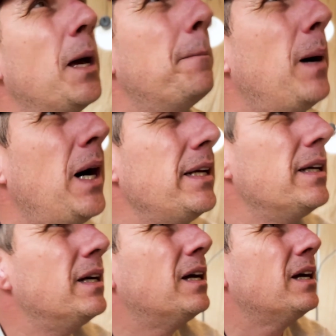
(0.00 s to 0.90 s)
But,
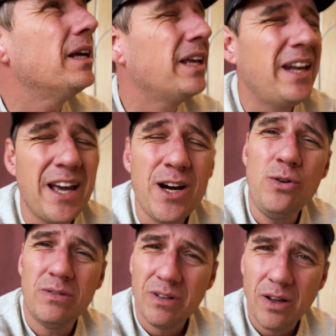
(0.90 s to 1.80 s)
you know,
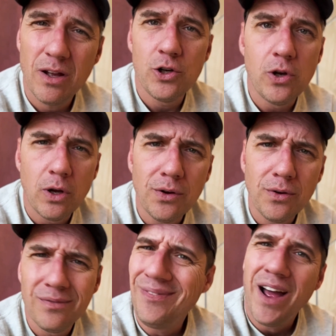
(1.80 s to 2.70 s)

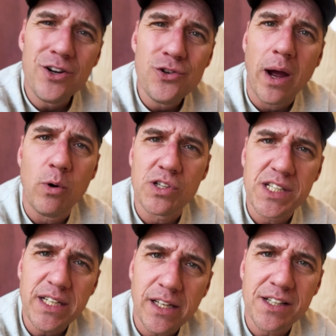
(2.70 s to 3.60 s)
a drywall
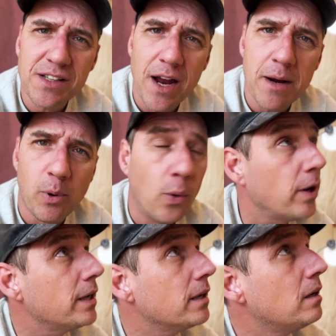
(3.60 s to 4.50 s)
ceiling is kind of boring.